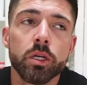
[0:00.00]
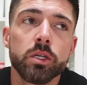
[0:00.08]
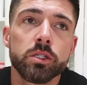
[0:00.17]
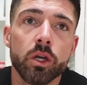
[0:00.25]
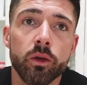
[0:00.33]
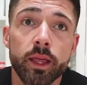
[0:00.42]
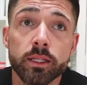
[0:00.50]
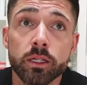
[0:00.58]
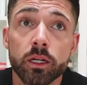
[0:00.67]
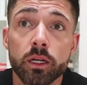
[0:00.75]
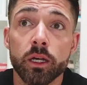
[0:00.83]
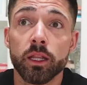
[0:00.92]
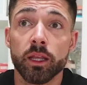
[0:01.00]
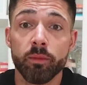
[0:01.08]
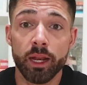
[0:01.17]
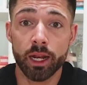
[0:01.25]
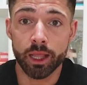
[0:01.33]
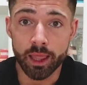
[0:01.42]
So, and that's gonna
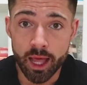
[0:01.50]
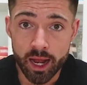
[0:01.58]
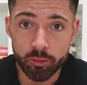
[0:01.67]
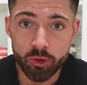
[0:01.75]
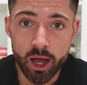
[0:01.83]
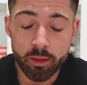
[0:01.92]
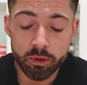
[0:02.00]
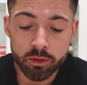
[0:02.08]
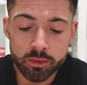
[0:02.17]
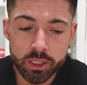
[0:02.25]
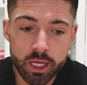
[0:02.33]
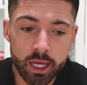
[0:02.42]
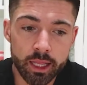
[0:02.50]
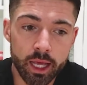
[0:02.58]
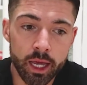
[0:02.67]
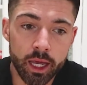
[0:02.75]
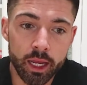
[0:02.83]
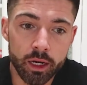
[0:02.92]
eliminate a lot of problems. And
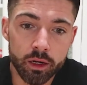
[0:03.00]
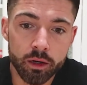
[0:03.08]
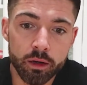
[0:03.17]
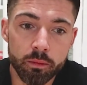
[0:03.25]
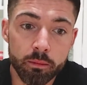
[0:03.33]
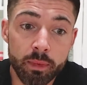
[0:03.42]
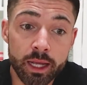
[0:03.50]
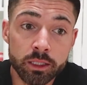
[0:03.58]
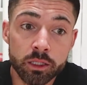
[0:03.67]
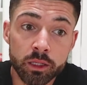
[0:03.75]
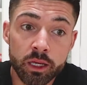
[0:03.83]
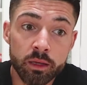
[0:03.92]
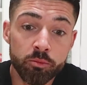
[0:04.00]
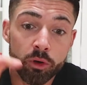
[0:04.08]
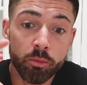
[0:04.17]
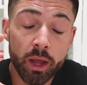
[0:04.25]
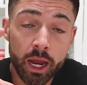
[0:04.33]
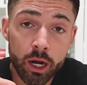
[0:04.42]
then mentally
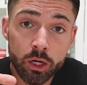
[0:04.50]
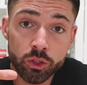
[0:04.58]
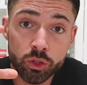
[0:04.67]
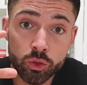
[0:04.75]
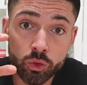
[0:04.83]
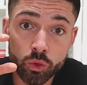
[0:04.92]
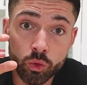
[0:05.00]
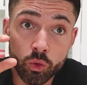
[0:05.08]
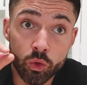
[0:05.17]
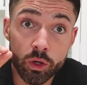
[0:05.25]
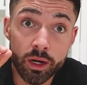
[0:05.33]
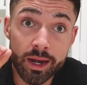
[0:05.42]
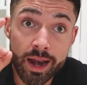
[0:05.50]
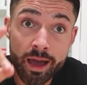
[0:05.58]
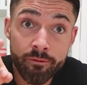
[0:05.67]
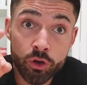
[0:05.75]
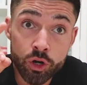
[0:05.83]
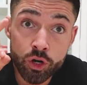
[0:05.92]
prepare to
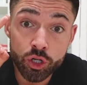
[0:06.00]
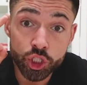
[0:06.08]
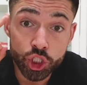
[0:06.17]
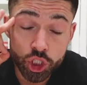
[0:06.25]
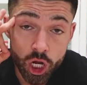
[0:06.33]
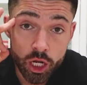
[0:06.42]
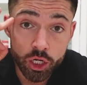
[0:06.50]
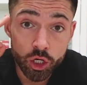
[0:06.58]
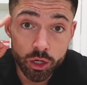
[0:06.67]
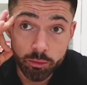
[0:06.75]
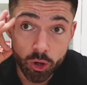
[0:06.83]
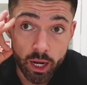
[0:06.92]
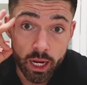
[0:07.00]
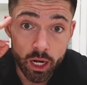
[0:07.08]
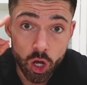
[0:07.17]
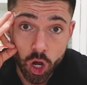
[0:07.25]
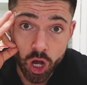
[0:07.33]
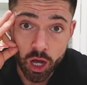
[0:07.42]
never shut your
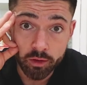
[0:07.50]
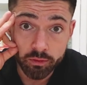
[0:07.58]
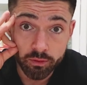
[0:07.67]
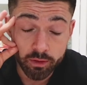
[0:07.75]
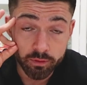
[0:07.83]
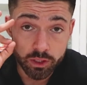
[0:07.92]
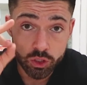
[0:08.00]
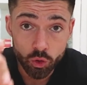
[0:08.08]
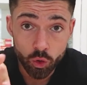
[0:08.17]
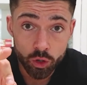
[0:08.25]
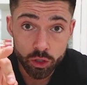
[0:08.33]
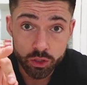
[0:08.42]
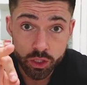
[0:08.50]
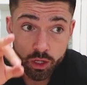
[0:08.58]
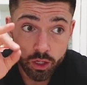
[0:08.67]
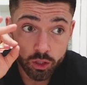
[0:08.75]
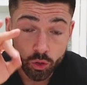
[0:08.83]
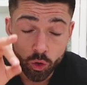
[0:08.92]
brain off. If it's yours,
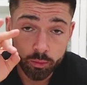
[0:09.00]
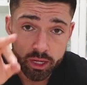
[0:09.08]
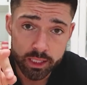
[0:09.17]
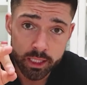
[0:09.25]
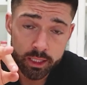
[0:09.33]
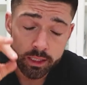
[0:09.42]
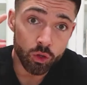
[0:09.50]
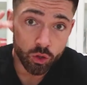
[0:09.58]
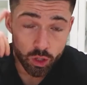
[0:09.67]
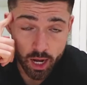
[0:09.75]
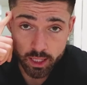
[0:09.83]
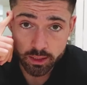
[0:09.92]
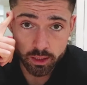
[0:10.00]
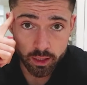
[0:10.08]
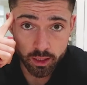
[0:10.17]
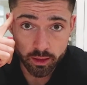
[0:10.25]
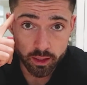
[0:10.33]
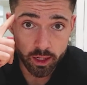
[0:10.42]
your business, you're
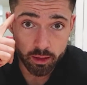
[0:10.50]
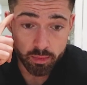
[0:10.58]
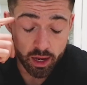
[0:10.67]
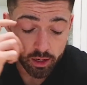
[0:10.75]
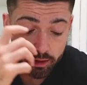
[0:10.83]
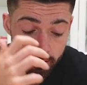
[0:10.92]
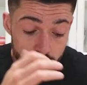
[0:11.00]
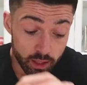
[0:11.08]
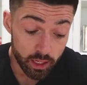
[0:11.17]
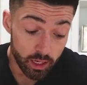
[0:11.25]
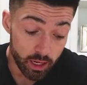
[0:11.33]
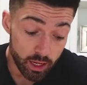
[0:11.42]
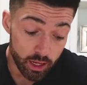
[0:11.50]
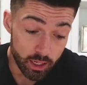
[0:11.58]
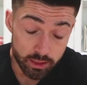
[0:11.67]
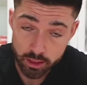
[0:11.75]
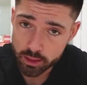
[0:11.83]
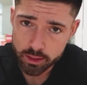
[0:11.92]
constantly thinking about it. Like I
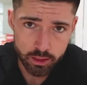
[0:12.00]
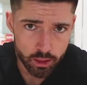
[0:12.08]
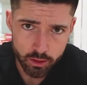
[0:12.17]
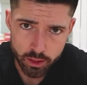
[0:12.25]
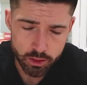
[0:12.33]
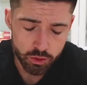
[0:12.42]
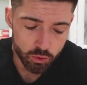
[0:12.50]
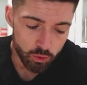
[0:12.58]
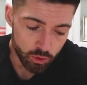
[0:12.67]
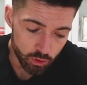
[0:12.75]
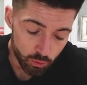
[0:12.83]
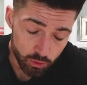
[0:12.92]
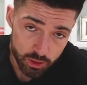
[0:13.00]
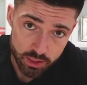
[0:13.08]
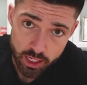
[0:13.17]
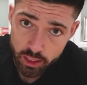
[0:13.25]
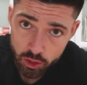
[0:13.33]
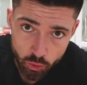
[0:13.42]
said this the other day too, the
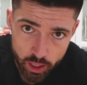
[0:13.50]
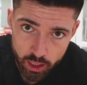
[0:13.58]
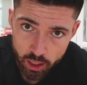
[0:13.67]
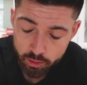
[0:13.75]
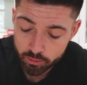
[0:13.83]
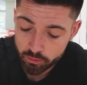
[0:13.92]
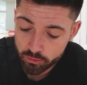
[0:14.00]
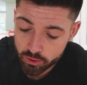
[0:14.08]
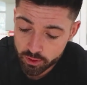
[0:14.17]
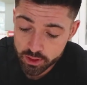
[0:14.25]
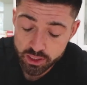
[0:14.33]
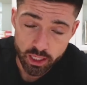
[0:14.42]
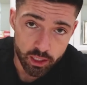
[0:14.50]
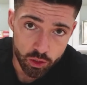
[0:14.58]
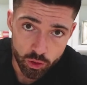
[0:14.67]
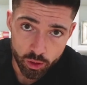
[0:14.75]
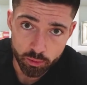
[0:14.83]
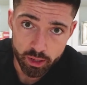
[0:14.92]
second you wake up to the second you
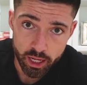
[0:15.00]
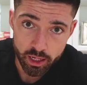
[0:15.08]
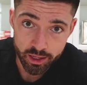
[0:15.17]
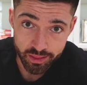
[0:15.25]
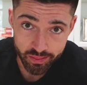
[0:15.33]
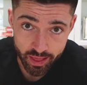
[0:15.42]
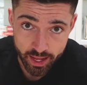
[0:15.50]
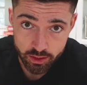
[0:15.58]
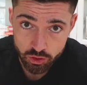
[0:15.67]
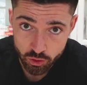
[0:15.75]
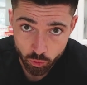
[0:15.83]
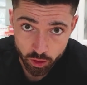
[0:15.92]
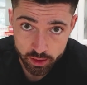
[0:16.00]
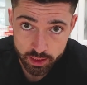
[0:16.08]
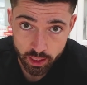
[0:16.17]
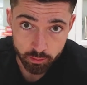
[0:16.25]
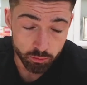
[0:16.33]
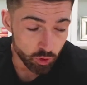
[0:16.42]
go to bed, that is your work
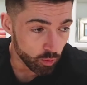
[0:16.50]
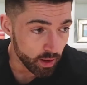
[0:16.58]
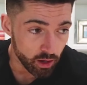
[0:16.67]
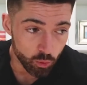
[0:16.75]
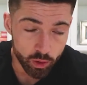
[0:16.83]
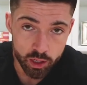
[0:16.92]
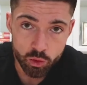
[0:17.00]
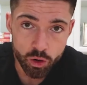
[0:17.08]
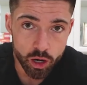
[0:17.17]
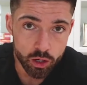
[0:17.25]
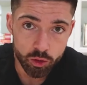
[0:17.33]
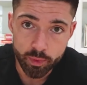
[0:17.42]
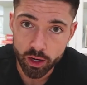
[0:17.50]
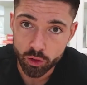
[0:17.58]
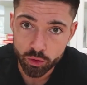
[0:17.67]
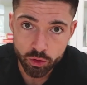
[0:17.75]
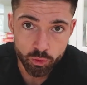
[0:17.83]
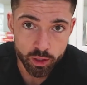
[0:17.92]
time. No matter where you are, no matter
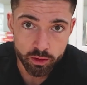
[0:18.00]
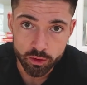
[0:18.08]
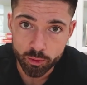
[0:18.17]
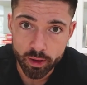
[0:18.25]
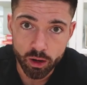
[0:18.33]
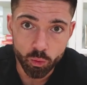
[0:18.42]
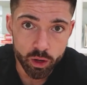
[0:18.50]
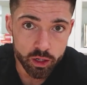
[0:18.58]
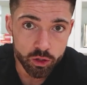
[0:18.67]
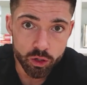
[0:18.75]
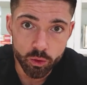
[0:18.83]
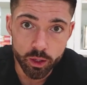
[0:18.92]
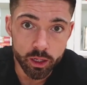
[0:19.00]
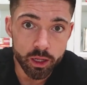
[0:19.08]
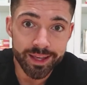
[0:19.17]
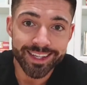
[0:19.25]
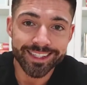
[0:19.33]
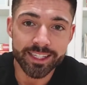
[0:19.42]
who you're with, no matter what you're doing,
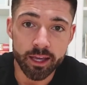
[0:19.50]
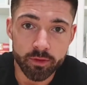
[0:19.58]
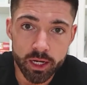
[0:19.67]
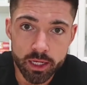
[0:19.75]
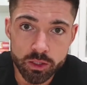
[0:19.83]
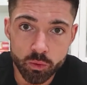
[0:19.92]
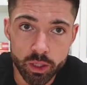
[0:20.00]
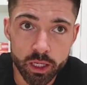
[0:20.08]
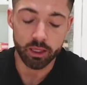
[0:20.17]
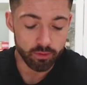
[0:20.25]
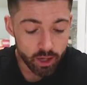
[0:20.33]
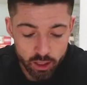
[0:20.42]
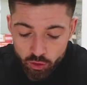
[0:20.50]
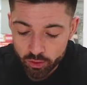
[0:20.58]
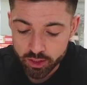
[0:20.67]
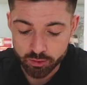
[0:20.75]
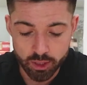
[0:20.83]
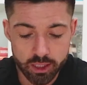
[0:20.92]
seven days a week, even on
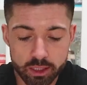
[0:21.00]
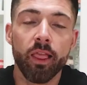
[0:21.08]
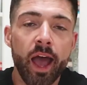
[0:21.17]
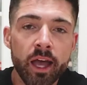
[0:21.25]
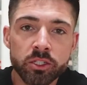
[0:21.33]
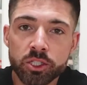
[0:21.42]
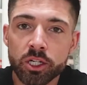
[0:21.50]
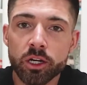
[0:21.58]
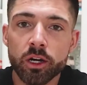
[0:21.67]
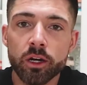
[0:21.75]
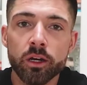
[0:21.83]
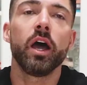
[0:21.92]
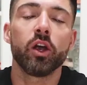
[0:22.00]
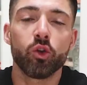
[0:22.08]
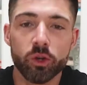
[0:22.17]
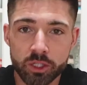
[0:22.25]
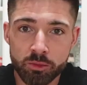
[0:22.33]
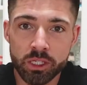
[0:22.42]
Christmas. Last year, on
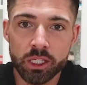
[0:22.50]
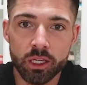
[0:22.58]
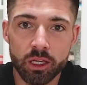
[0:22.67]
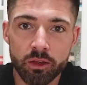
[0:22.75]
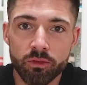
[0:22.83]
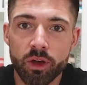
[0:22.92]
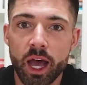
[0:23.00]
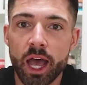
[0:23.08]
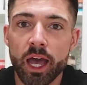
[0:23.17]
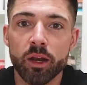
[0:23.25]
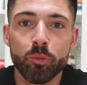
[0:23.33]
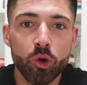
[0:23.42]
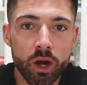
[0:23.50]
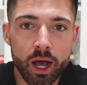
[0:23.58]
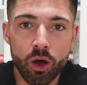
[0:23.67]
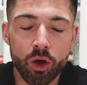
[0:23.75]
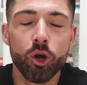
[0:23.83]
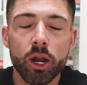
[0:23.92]
Christmas Eve, I had to put
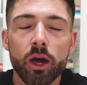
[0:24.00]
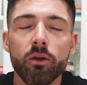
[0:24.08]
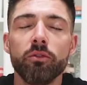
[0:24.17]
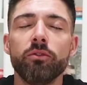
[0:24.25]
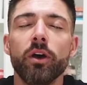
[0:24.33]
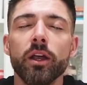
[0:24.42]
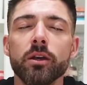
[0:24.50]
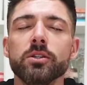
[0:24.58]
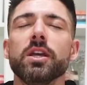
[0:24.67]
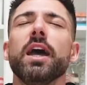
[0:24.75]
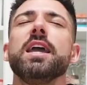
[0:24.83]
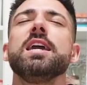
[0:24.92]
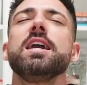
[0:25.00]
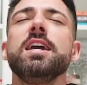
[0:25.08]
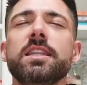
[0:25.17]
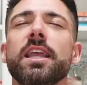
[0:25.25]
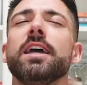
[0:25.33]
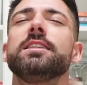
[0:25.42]
out put out fires. I
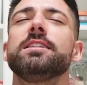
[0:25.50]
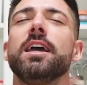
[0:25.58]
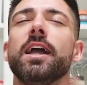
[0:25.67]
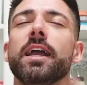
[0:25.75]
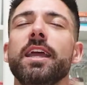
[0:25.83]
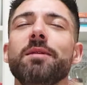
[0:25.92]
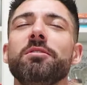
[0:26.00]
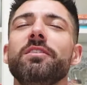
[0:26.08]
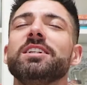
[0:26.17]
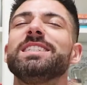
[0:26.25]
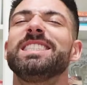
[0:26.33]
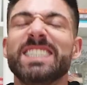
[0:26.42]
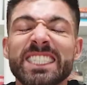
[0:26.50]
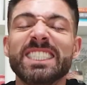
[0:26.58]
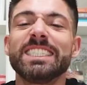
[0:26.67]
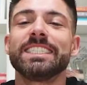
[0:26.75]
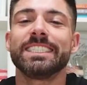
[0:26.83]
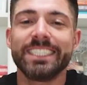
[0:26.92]
hate that saying. I can't believe I just said
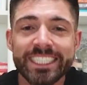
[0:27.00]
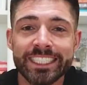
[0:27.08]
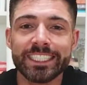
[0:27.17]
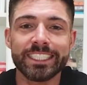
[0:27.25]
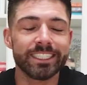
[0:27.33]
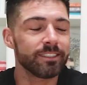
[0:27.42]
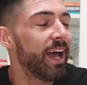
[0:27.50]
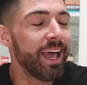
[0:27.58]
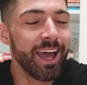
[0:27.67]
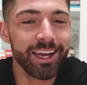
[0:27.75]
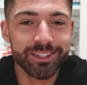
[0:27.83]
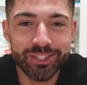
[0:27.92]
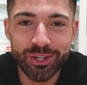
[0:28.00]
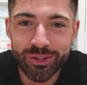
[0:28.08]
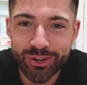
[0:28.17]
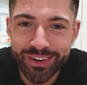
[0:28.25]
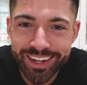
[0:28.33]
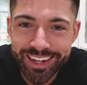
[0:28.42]
that. I hate that. I had to
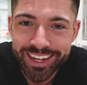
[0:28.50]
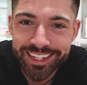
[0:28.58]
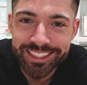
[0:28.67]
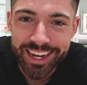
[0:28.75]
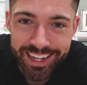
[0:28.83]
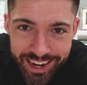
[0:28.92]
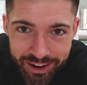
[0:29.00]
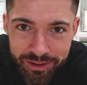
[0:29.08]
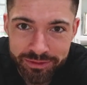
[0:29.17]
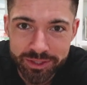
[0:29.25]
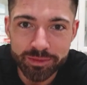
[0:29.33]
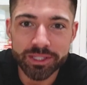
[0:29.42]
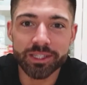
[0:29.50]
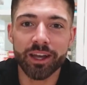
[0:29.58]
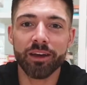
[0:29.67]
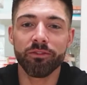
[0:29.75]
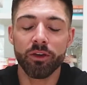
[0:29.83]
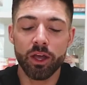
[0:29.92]
take care of some
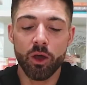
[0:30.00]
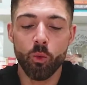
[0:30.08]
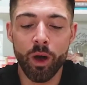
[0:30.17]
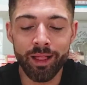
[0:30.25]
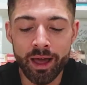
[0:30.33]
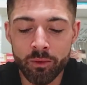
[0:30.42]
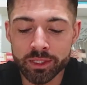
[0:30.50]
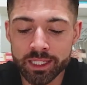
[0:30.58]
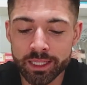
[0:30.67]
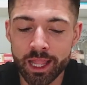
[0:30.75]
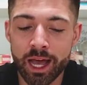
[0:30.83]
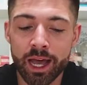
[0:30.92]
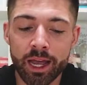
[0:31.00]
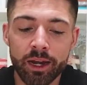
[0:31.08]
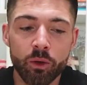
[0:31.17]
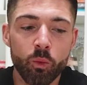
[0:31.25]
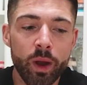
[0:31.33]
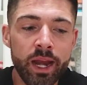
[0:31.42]
stuff. While I was in
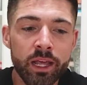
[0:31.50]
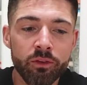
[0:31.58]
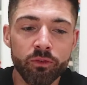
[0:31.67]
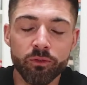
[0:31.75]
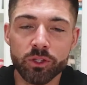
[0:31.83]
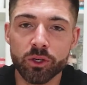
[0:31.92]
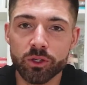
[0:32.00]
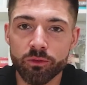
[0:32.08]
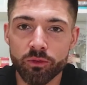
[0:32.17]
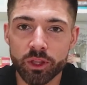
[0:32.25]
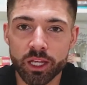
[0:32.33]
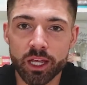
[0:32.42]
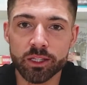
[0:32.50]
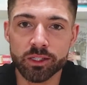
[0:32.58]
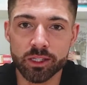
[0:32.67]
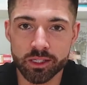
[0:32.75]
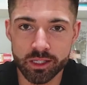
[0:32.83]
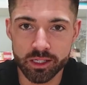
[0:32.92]
line waiting to, for the kids
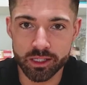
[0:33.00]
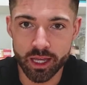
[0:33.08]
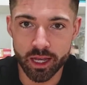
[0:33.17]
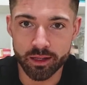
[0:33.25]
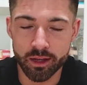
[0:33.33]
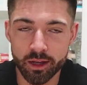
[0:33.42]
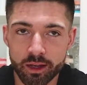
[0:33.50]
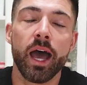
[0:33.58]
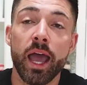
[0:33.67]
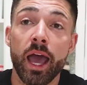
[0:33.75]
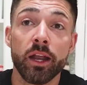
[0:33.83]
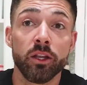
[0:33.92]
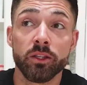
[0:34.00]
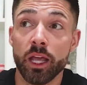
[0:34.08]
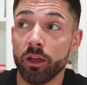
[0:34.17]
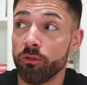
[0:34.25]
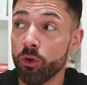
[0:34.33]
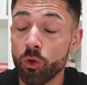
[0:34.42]
to see Santa, I had to
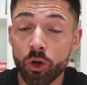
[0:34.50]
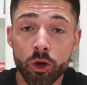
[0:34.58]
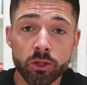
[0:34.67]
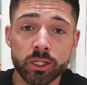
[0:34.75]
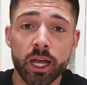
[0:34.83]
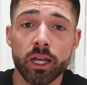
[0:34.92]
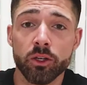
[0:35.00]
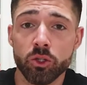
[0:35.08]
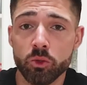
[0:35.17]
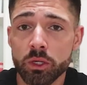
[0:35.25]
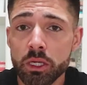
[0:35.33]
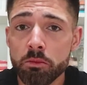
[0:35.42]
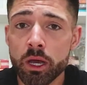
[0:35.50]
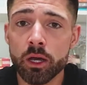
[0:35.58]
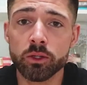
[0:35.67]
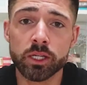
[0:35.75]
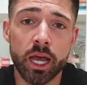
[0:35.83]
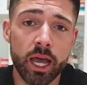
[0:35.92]
take phone calls, I had to do
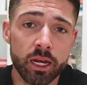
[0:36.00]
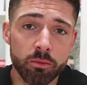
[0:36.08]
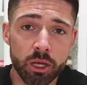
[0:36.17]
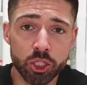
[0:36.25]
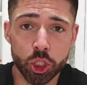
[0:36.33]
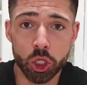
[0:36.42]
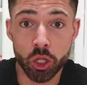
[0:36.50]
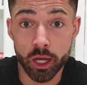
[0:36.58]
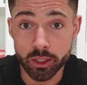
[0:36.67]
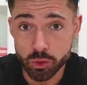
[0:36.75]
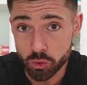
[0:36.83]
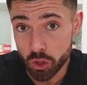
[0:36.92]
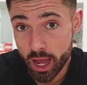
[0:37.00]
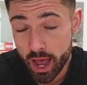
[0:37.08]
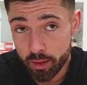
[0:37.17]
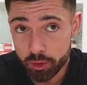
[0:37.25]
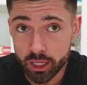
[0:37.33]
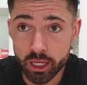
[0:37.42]
emails, I had to make sure clients were
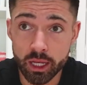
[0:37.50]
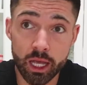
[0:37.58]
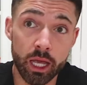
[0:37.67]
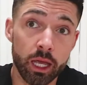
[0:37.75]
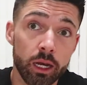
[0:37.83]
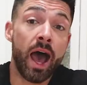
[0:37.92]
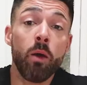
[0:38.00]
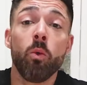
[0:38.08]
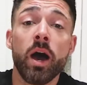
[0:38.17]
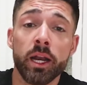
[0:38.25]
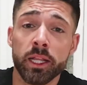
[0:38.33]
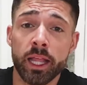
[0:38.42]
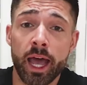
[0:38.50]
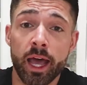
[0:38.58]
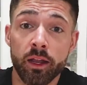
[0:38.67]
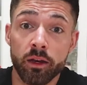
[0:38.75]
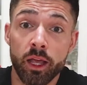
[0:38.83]
happy, and I wanted that.